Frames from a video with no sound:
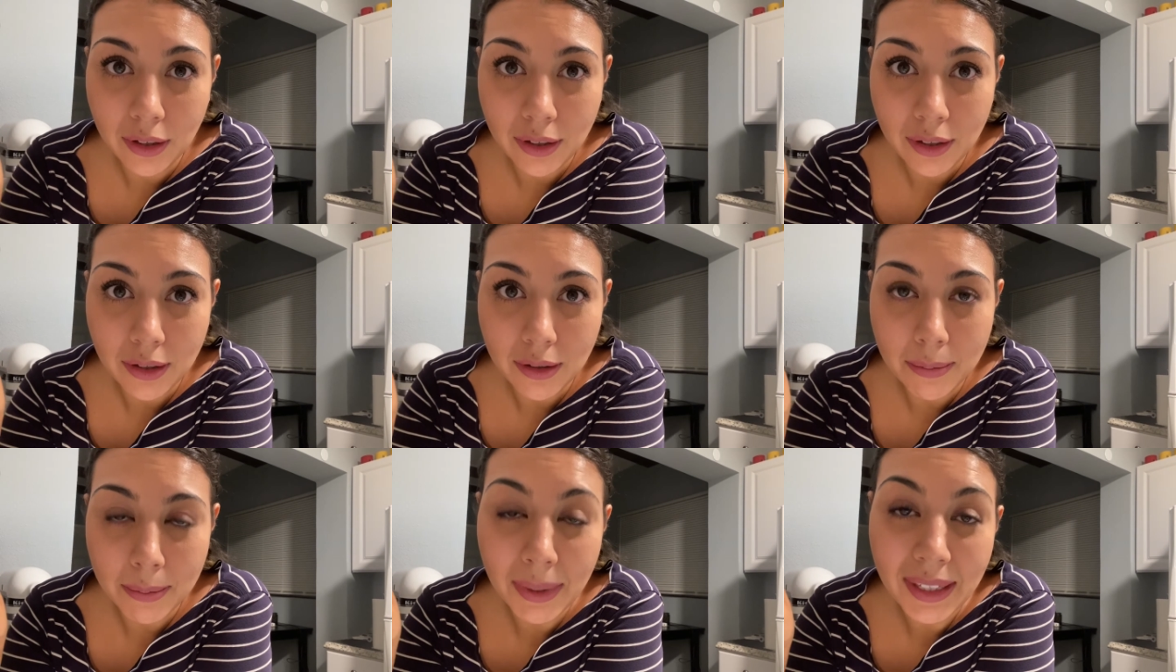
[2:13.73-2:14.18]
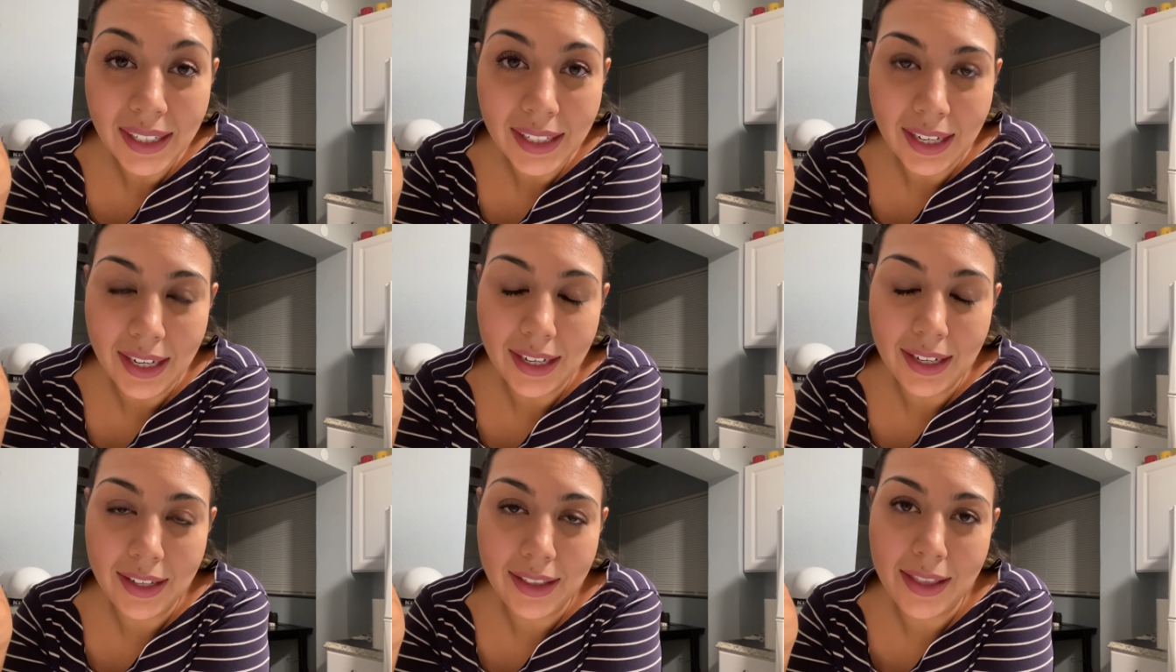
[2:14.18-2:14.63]

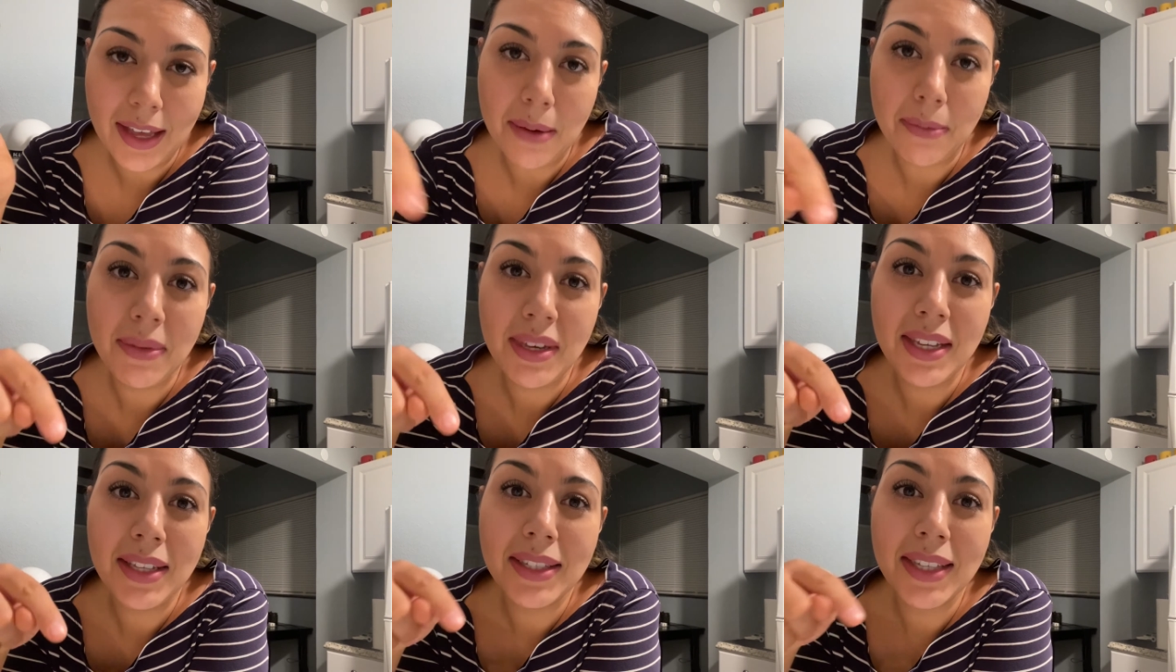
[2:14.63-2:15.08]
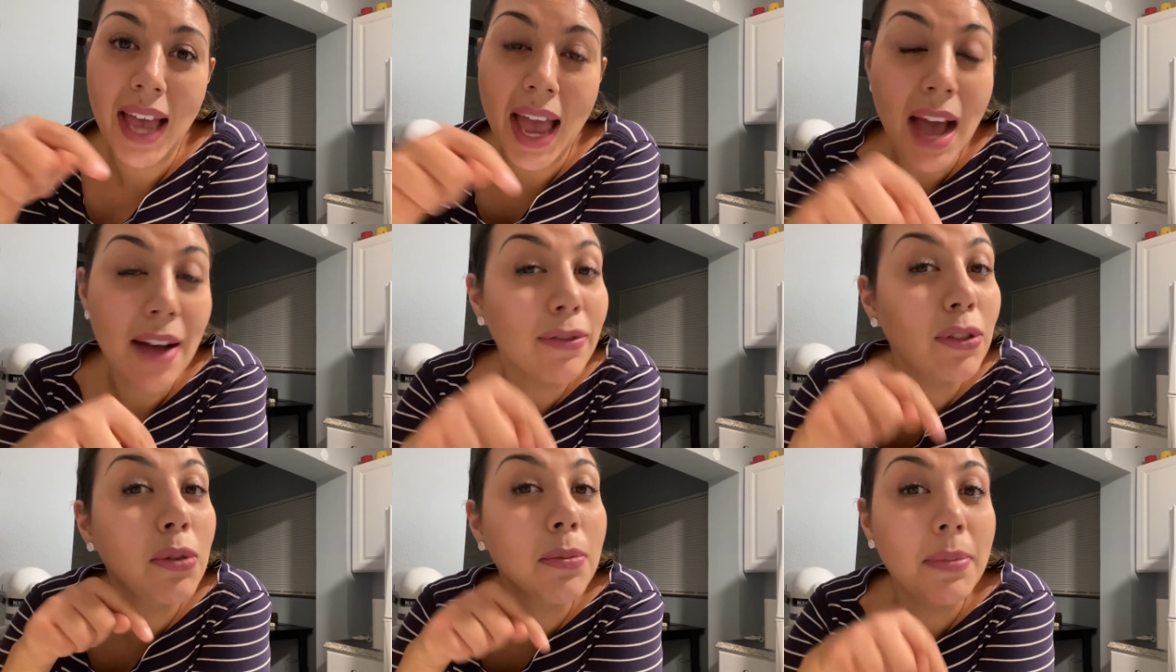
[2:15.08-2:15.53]
Monday, that means I
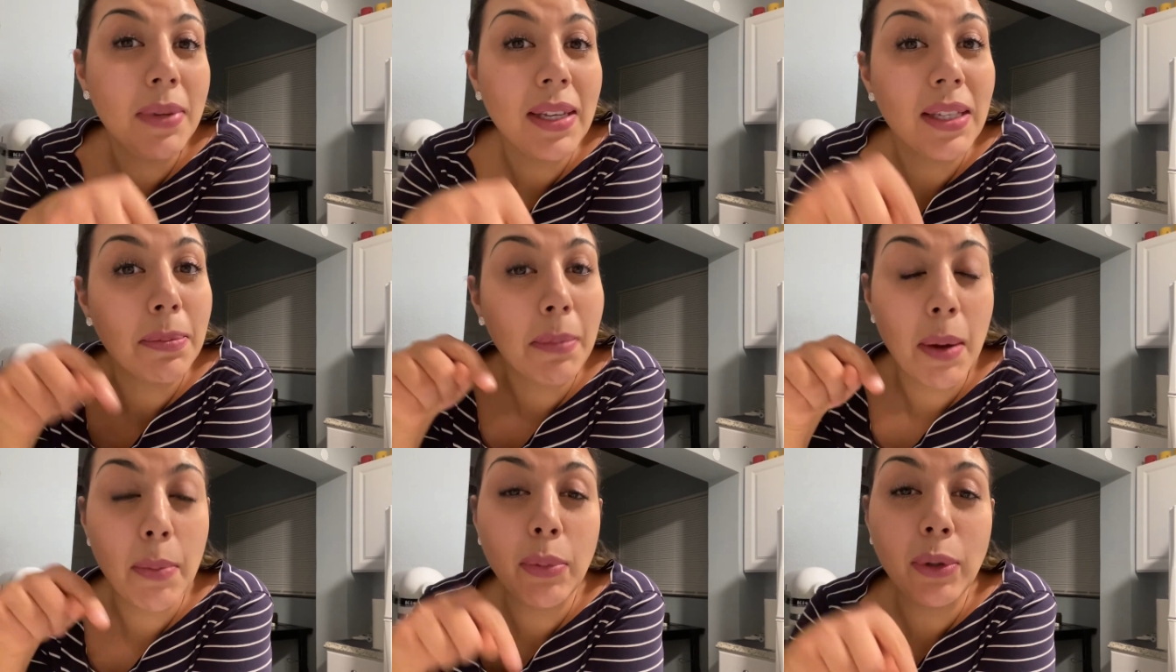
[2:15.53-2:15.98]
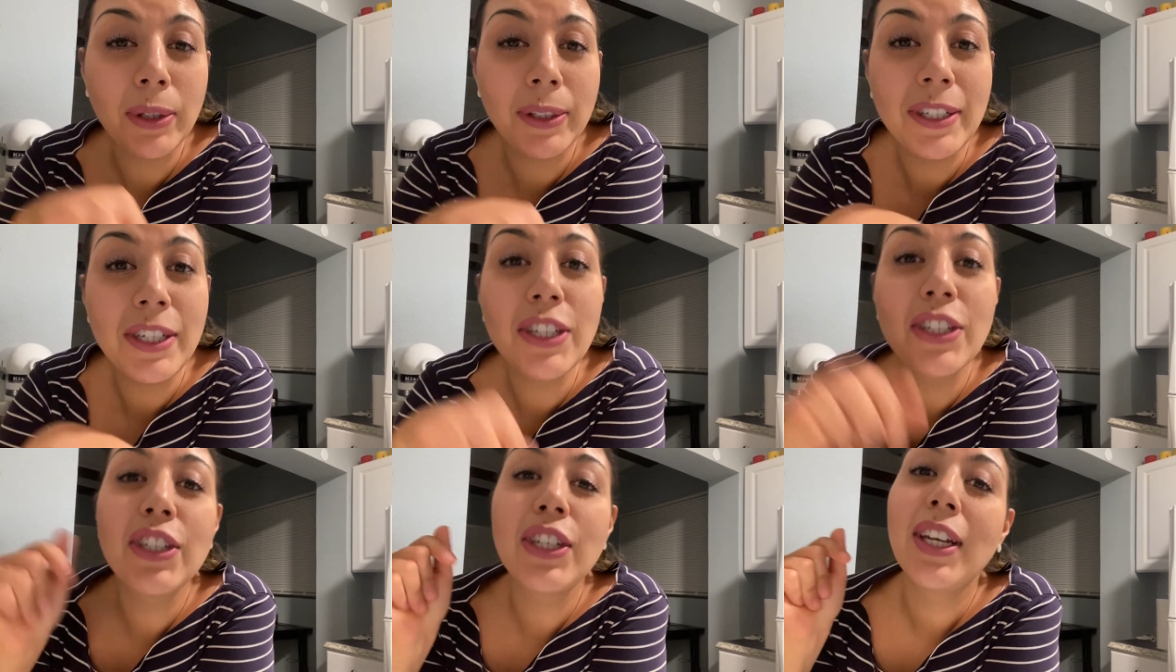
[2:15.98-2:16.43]
have to mix my
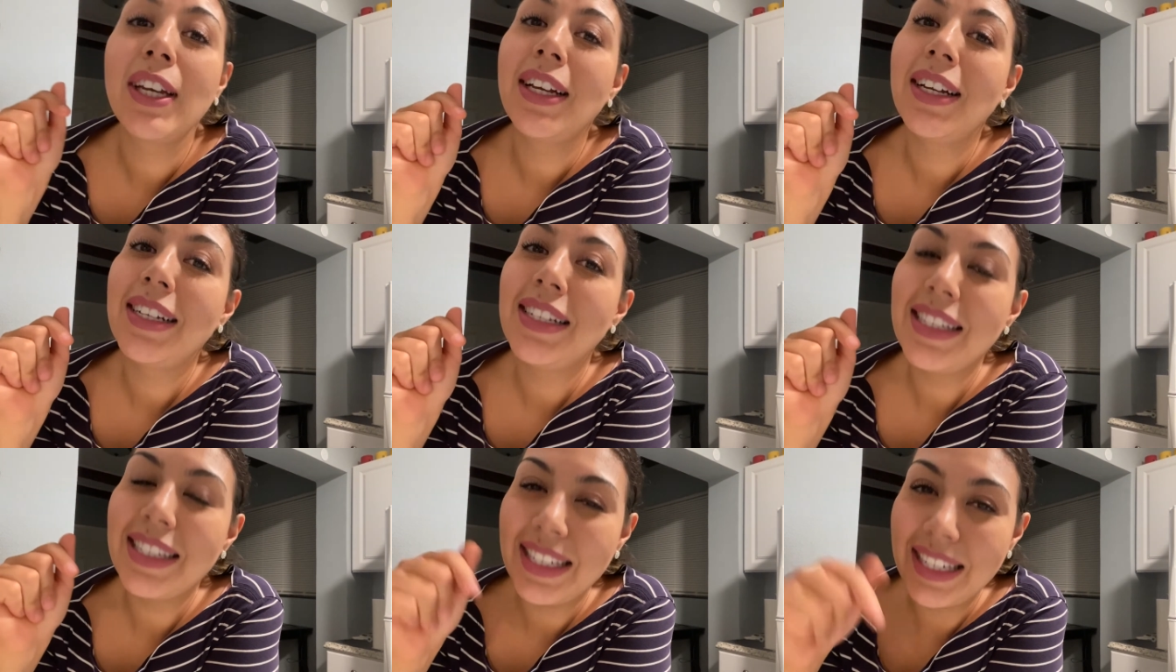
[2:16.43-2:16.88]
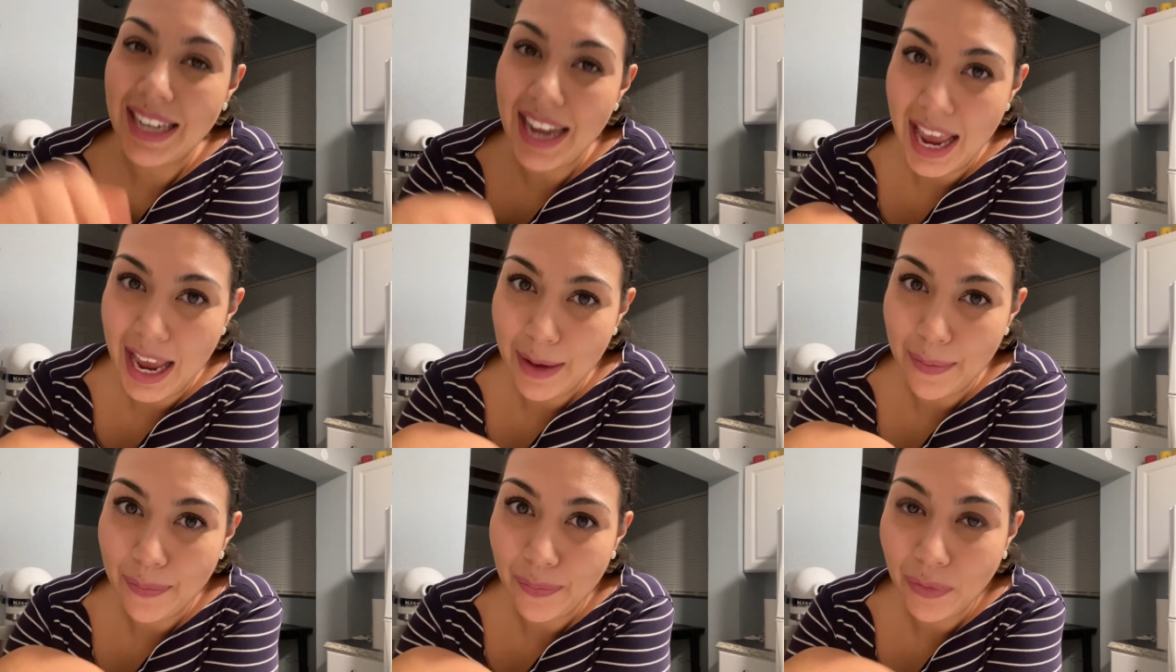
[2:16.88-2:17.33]
pouliche
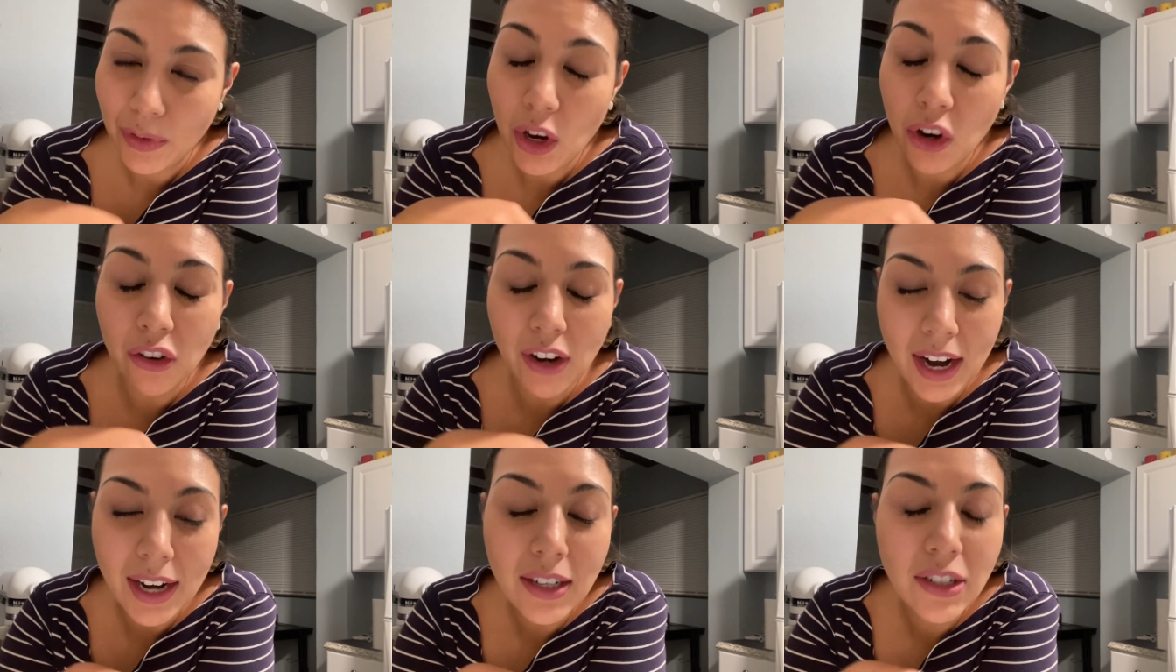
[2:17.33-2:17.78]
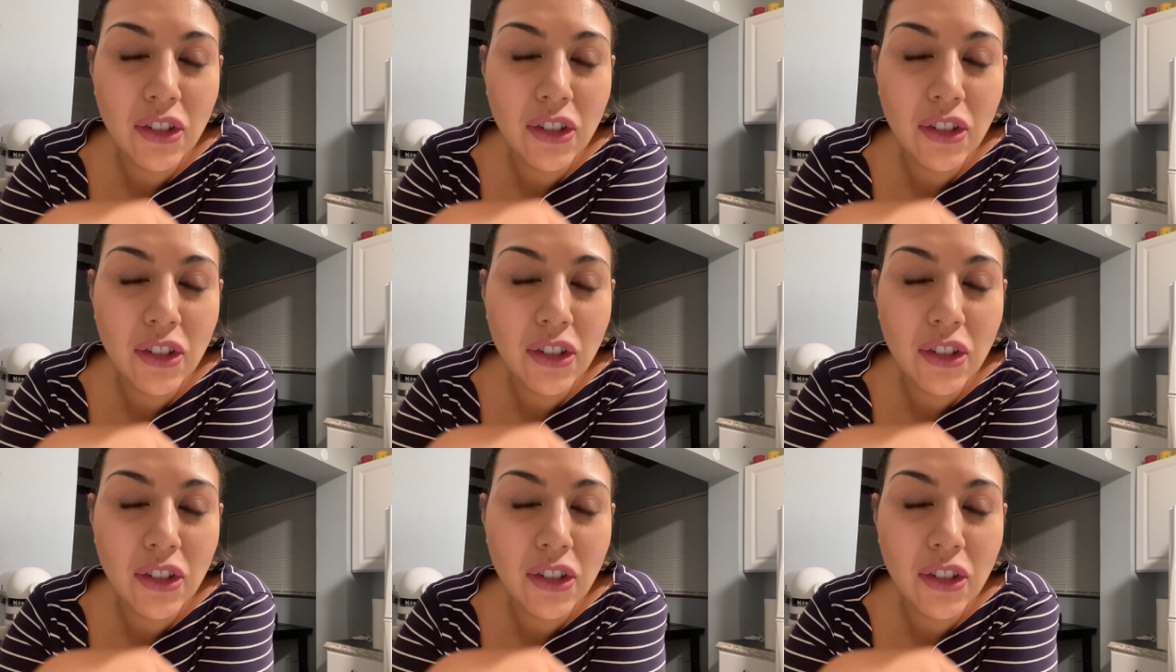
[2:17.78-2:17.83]
today, all right?